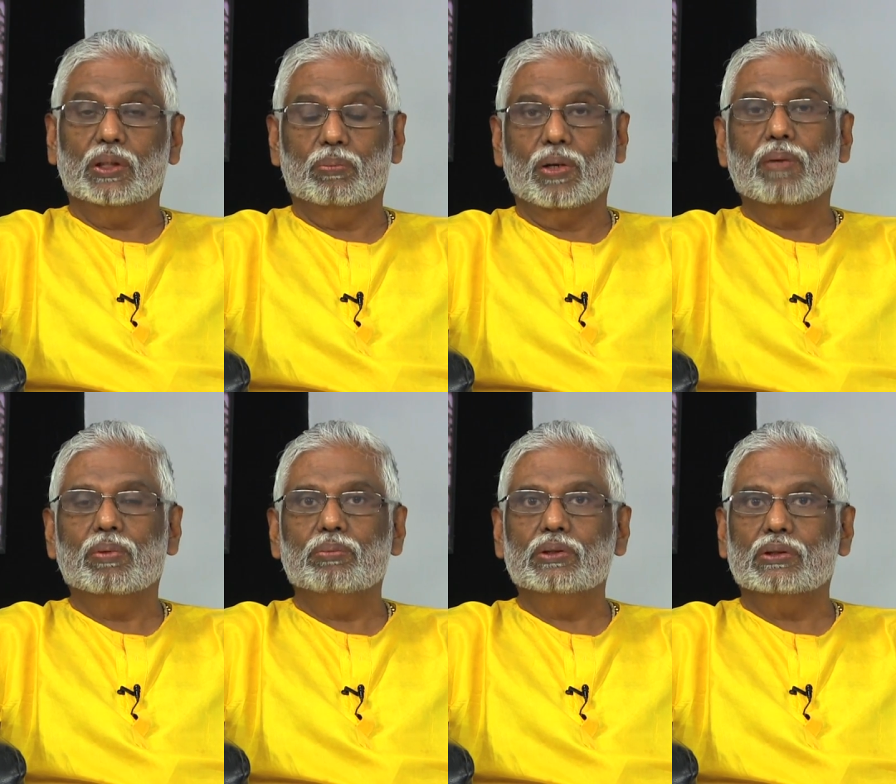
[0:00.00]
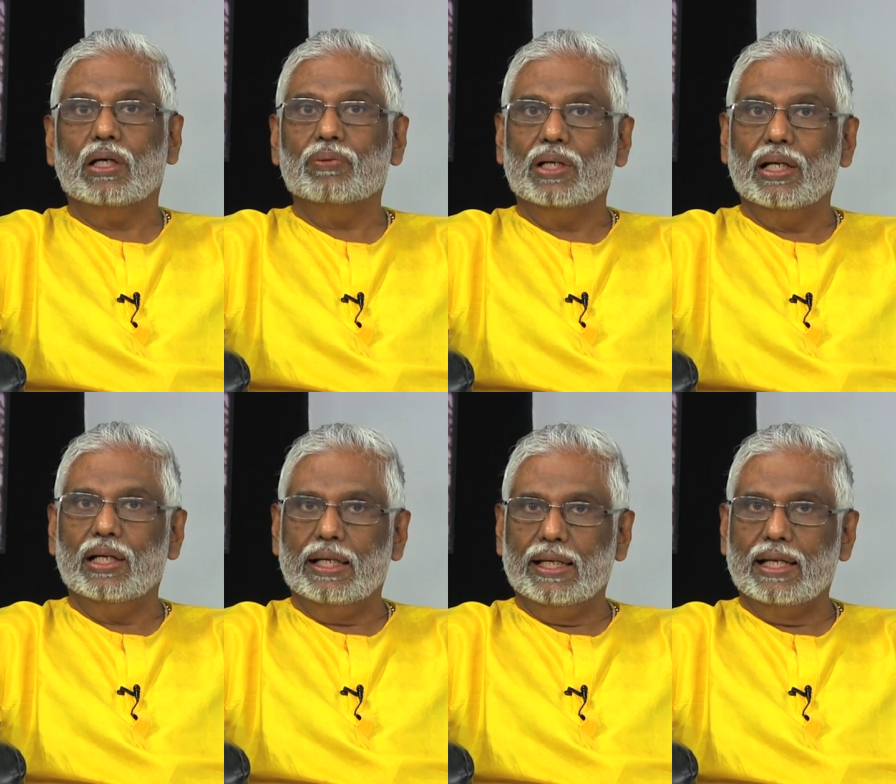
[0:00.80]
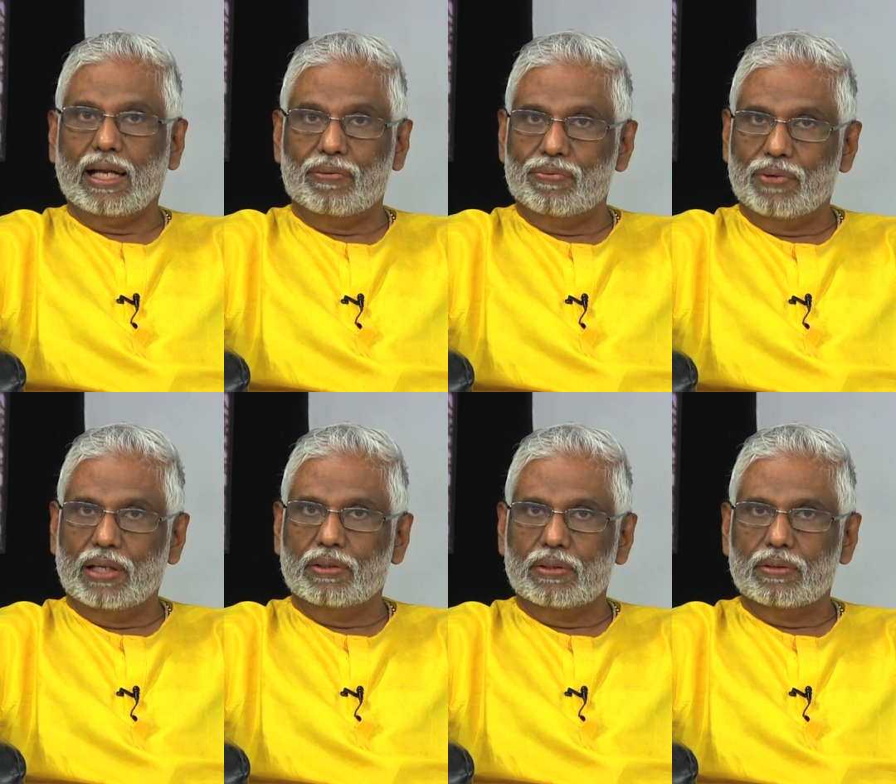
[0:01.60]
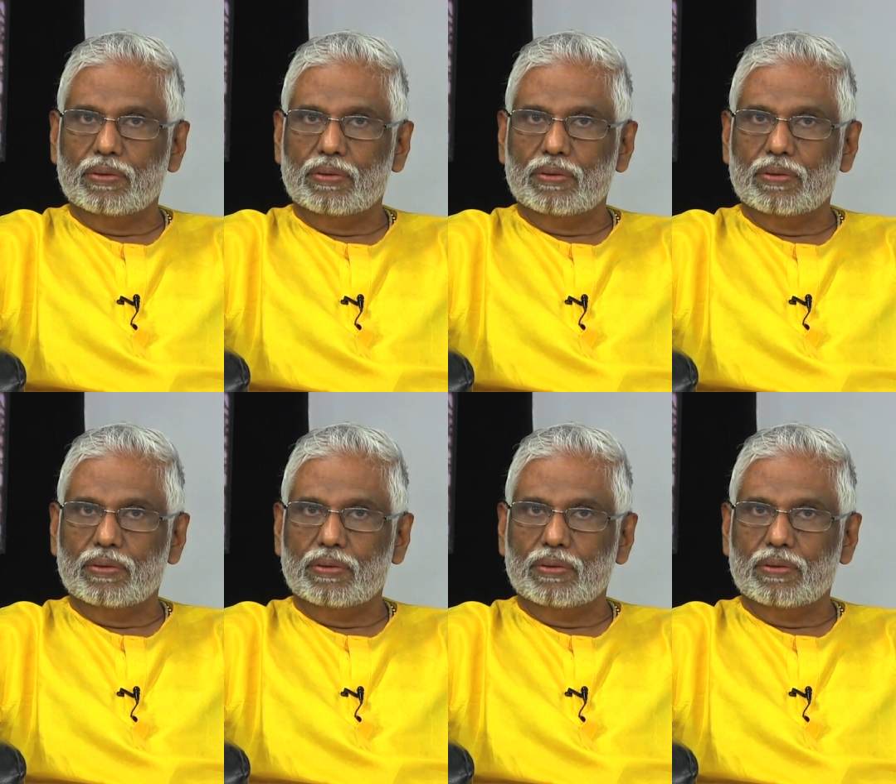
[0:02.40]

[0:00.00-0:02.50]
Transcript: But the problem is, how can I have faith?